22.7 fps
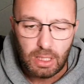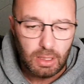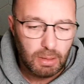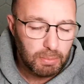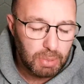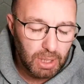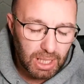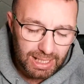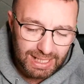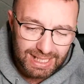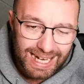
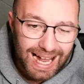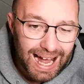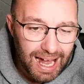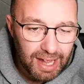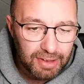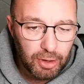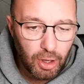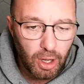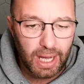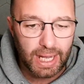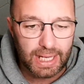But I
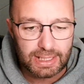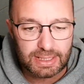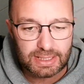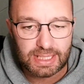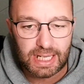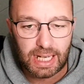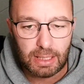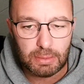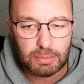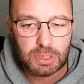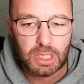cannot
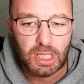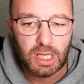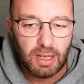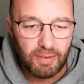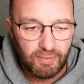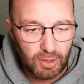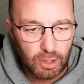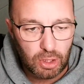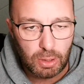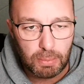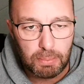accept
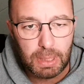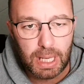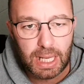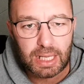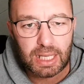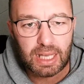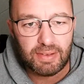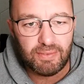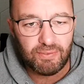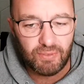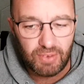that you're
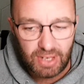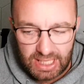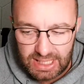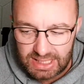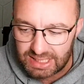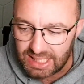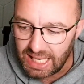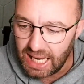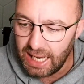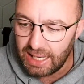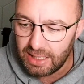making
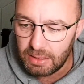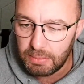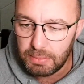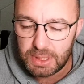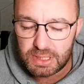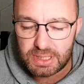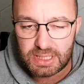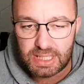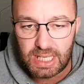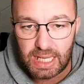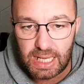these kind of
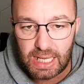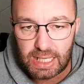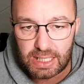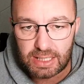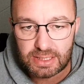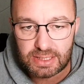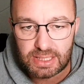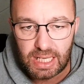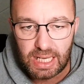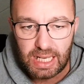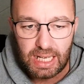
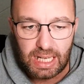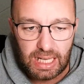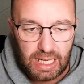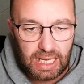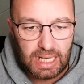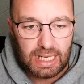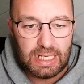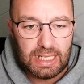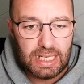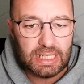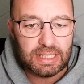mistakes
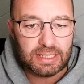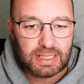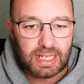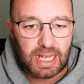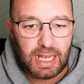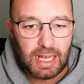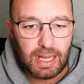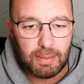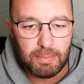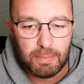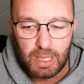in this
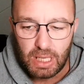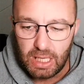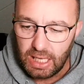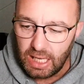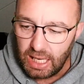game.